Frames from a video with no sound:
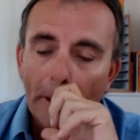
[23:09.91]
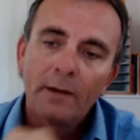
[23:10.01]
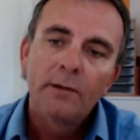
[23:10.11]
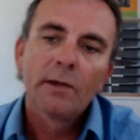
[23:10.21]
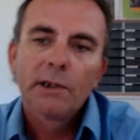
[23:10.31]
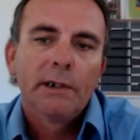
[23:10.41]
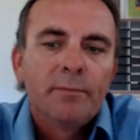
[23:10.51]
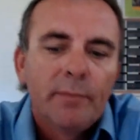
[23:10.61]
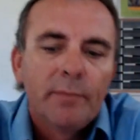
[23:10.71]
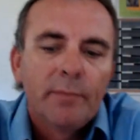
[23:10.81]

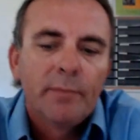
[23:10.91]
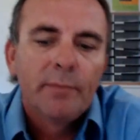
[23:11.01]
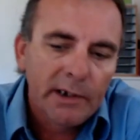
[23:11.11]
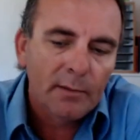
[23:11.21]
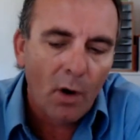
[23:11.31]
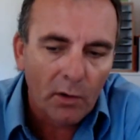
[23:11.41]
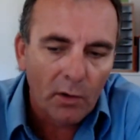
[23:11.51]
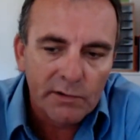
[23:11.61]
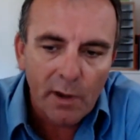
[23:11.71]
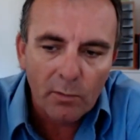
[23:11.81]
Basically, the
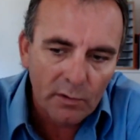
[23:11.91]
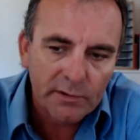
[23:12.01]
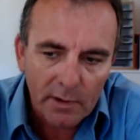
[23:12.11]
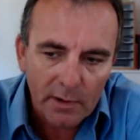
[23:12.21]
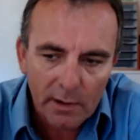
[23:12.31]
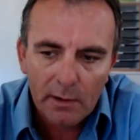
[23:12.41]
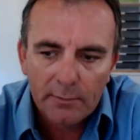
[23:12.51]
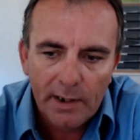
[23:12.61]
first course